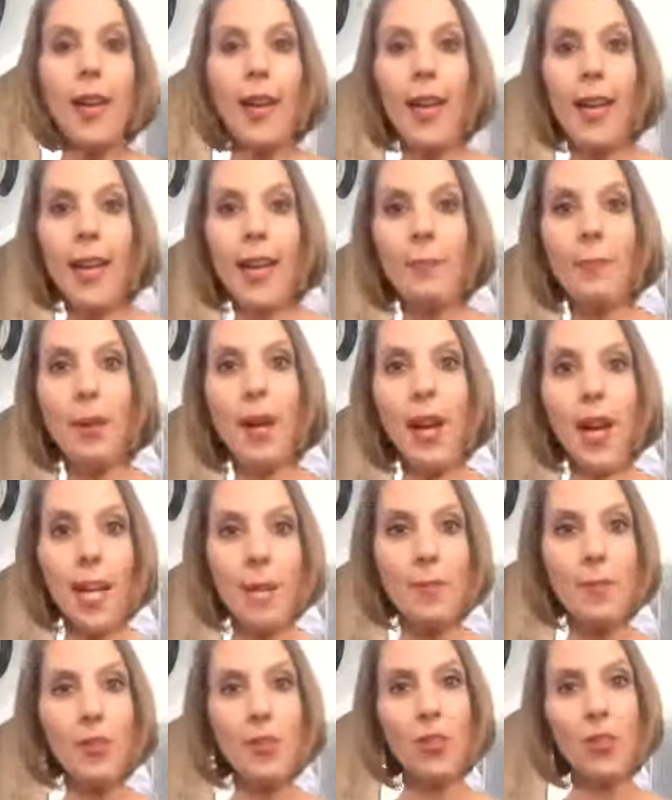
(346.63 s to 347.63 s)
And
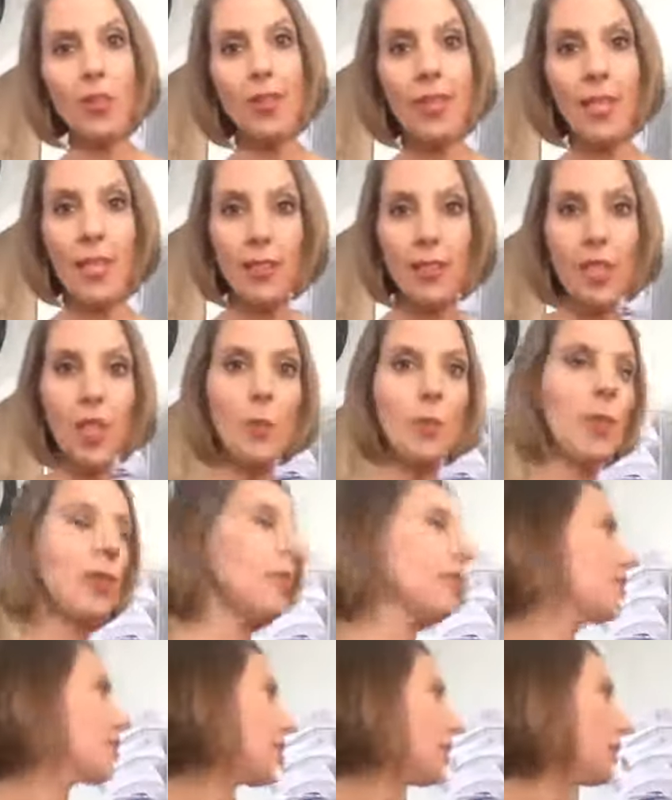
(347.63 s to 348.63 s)
behind me you can see a little bit
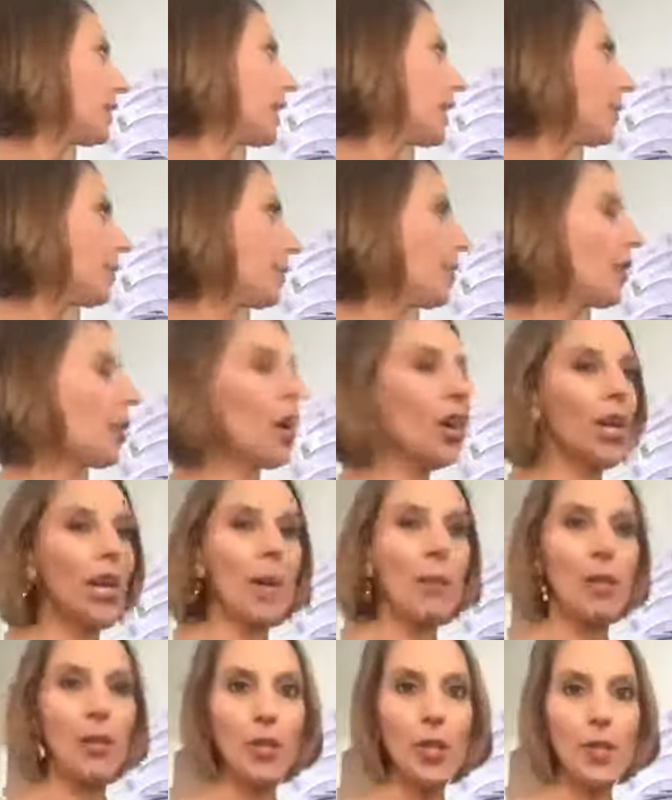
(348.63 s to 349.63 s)
with the glare, but the
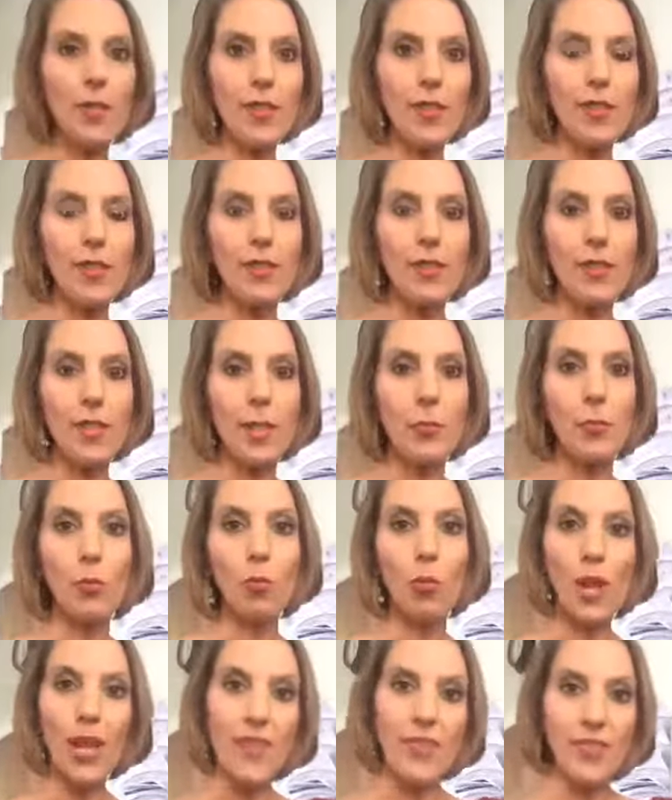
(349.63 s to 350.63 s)
autonomic nervous system
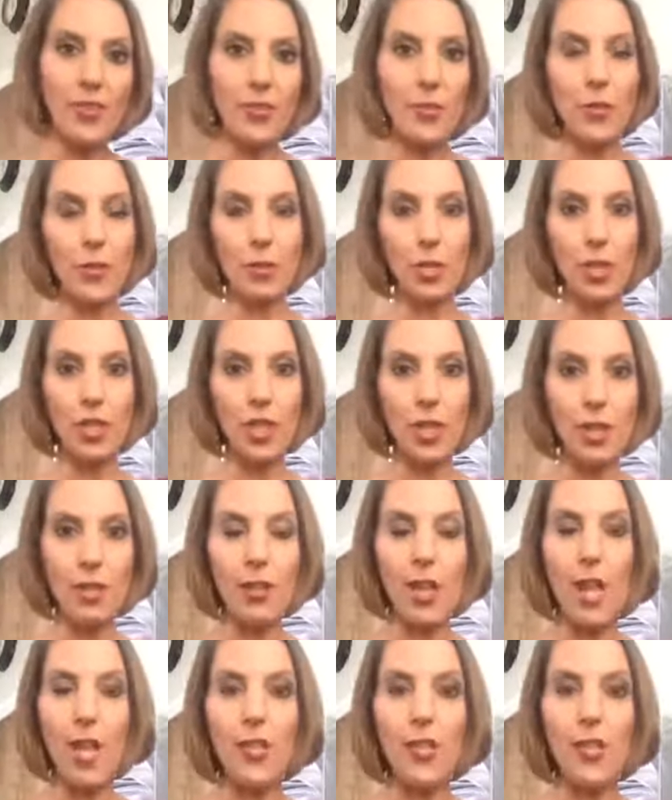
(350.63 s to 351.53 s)
runs on nutrition.